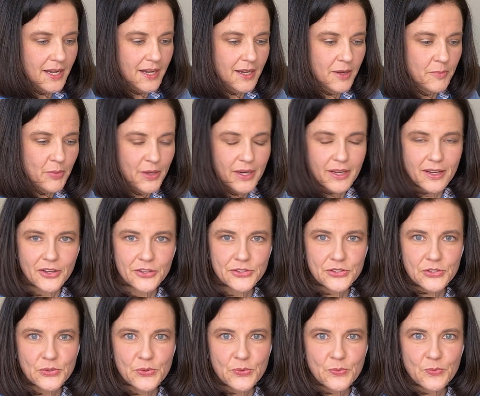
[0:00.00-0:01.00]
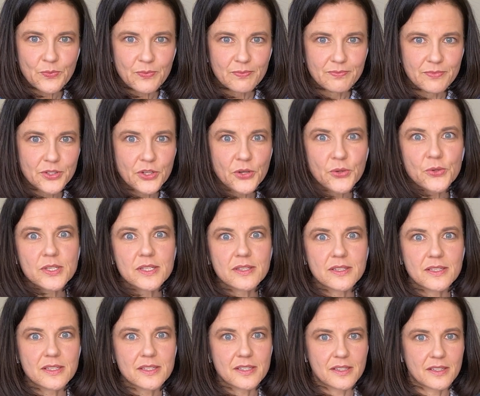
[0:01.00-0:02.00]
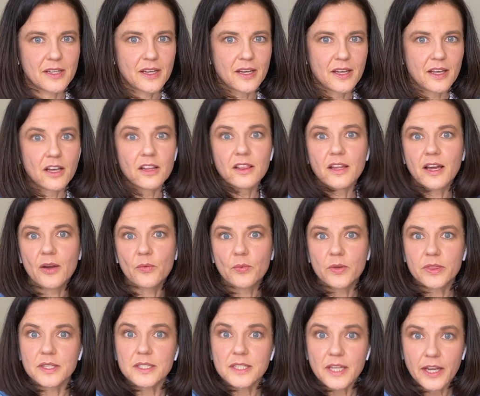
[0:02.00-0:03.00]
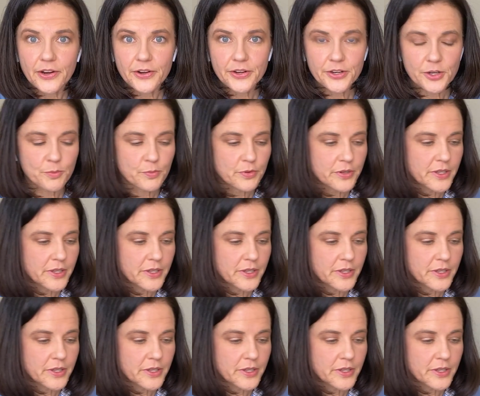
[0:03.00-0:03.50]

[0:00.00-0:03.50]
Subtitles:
but I also notice this a lot with the Terrier